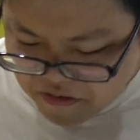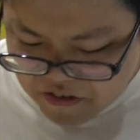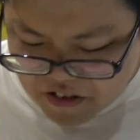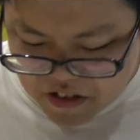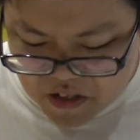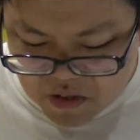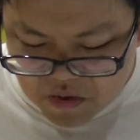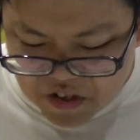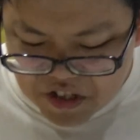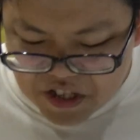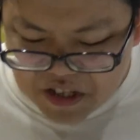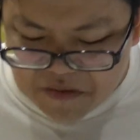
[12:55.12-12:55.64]
with your
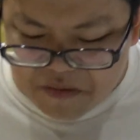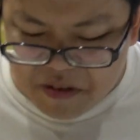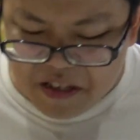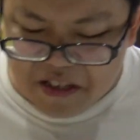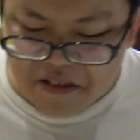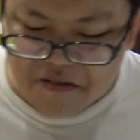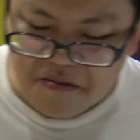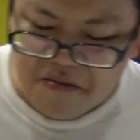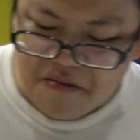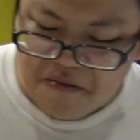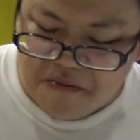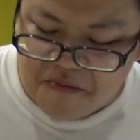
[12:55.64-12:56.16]
switch a
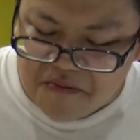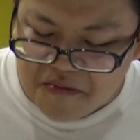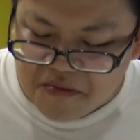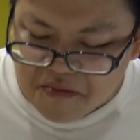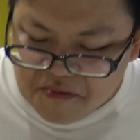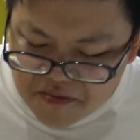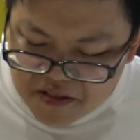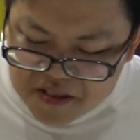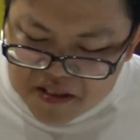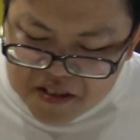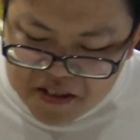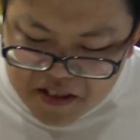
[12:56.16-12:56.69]
bit.
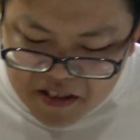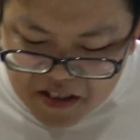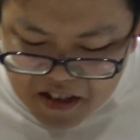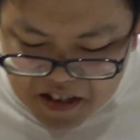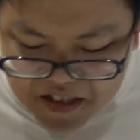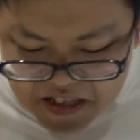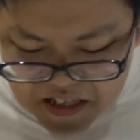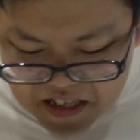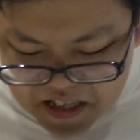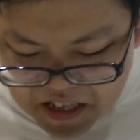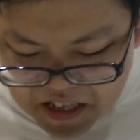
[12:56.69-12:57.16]
Let's